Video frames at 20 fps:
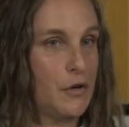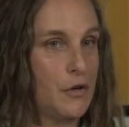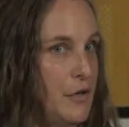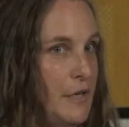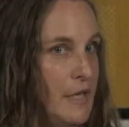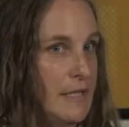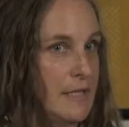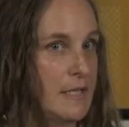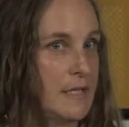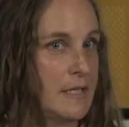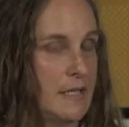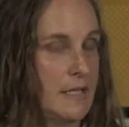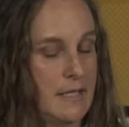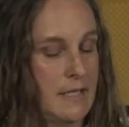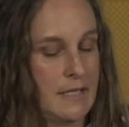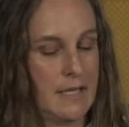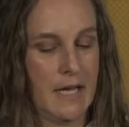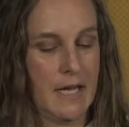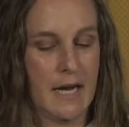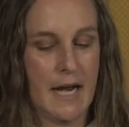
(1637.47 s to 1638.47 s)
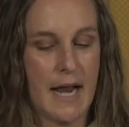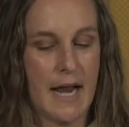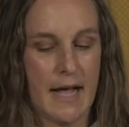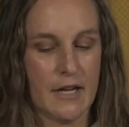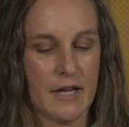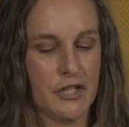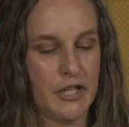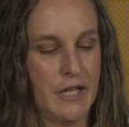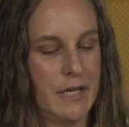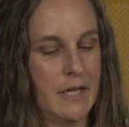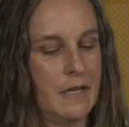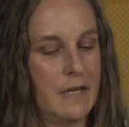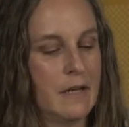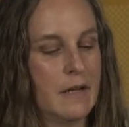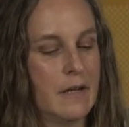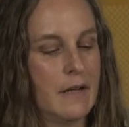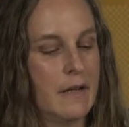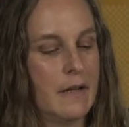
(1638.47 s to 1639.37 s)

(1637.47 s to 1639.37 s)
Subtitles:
curious to see it in action.